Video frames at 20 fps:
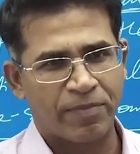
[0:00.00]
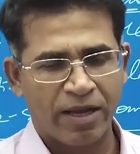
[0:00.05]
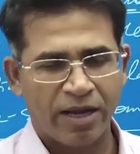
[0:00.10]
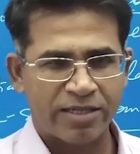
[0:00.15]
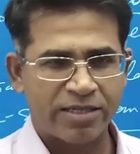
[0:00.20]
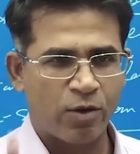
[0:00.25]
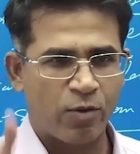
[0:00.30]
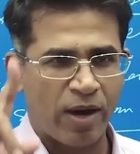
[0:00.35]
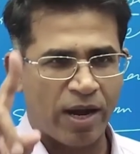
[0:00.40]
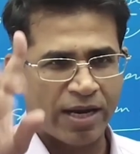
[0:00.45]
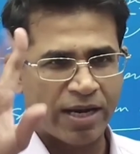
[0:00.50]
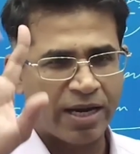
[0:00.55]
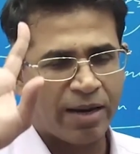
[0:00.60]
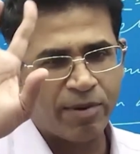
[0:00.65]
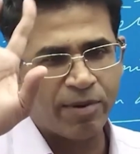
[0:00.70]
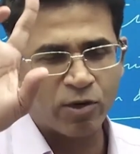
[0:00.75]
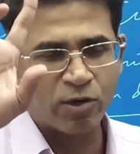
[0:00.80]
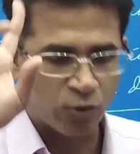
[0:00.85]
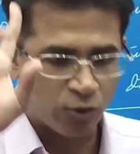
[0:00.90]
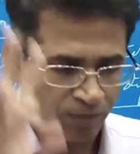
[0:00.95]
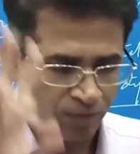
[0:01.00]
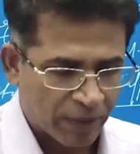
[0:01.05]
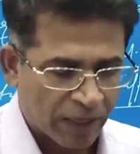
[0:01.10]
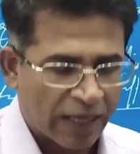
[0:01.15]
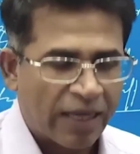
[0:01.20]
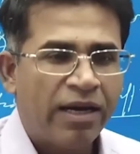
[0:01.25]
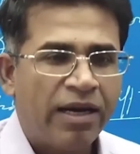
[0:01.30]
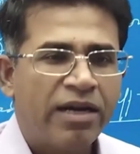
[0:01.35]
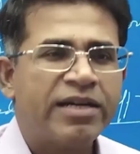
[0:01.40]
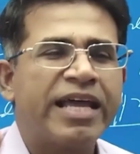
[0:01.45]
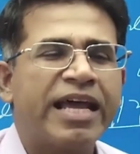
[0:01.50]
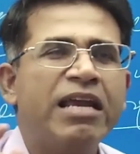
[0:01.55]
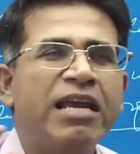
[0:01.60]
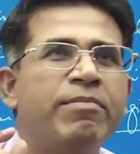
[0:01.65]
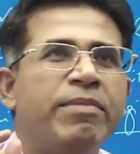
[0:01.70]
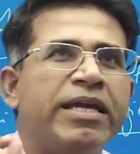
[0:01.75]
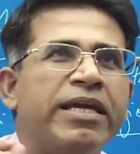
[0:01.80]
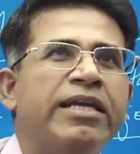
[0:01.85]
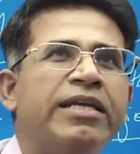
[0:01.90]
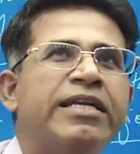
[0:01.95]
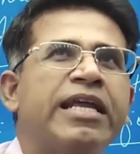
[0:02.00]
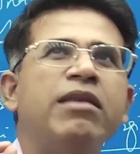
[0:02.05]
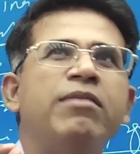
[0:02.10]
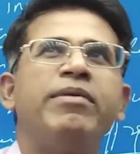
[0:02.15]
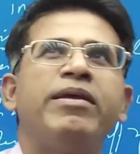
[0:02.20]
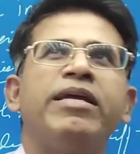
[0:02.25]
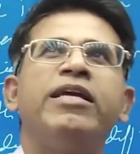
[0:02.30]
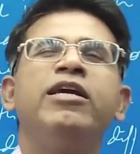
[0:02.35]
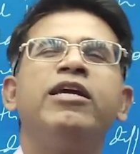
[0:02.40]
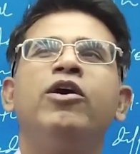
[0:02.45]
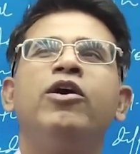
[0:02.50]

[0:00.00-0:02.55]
Acha, one. Number two, tell me, tell me,